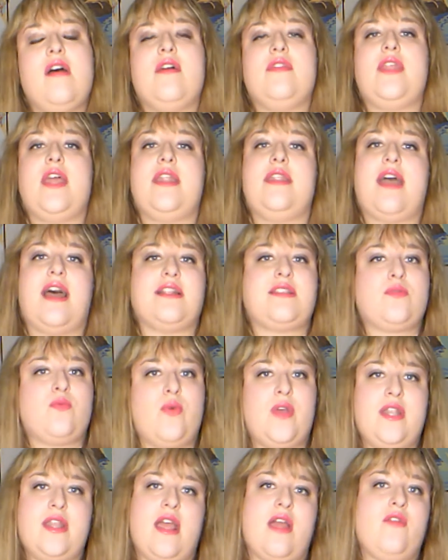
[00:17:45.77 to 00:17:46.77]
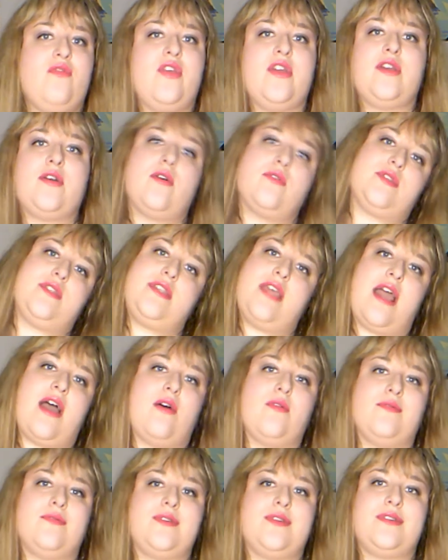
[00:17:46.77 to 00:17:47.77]
then that's when everything goes
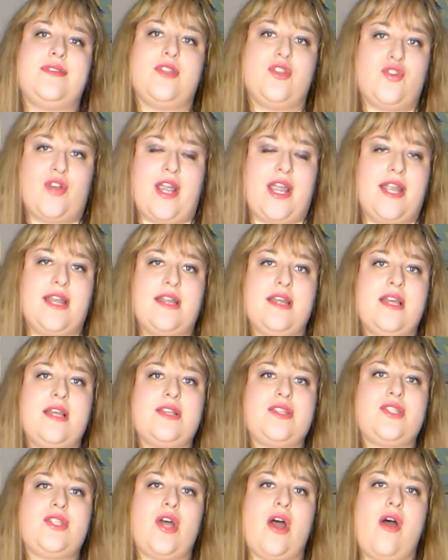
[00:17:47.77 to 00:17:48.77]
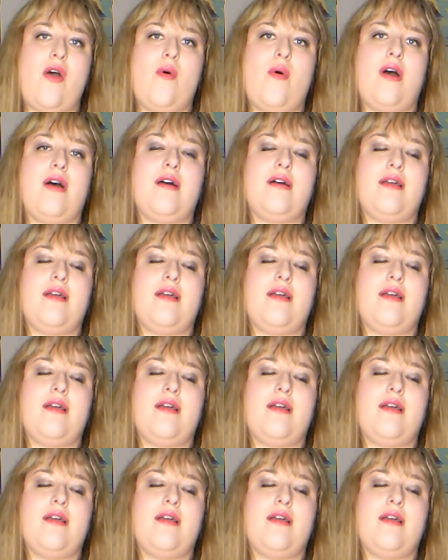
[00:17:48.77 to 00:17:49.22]
down the drain. So